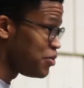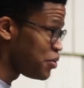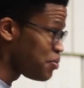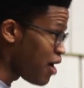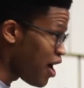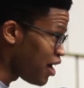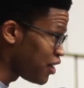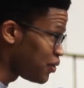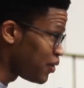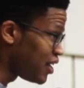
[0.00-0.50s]

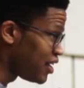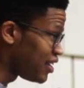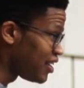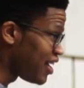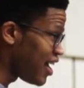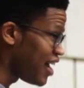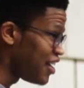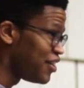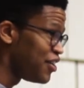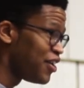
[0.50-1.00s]
Baldwin.
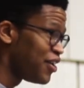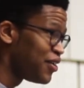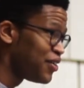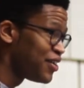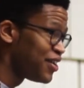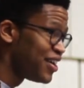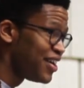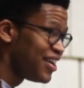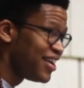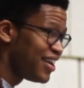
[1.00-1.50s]
I don't know
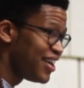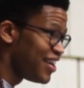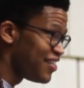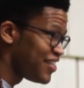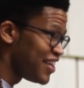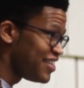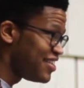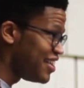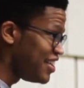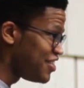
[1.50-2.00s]
if
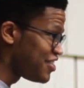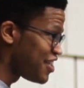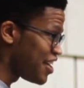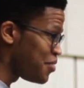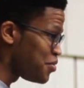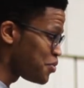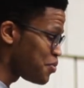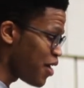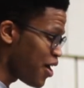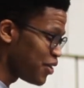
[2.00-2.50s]
they teach
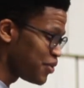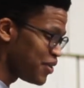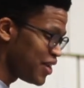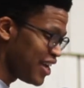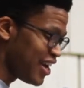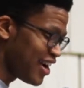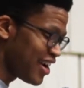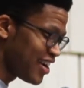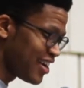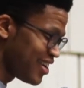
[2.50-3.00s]
James Baldwin
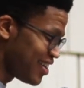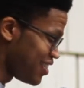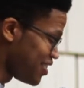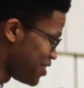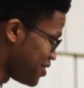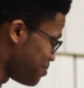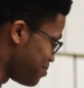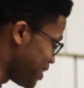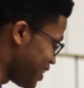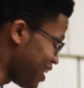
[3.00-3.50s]
here,
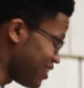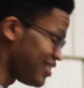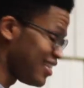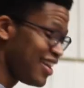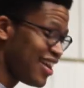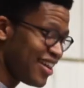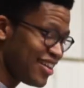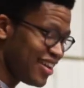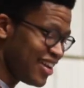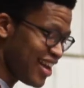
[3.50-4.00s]
but that's
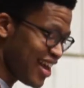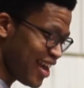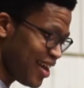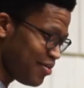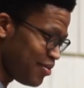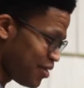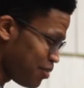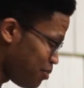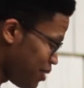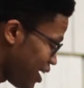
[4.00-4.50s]
another
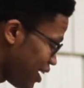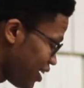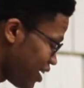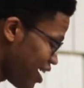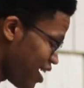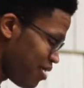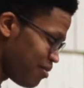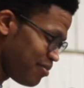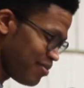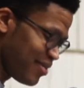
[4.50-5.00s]
name to pick
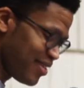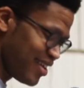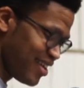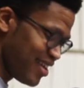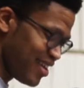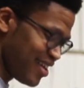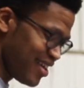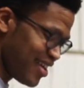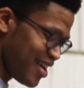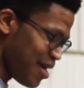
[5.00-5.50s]
up.
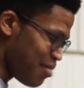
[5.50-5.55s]
I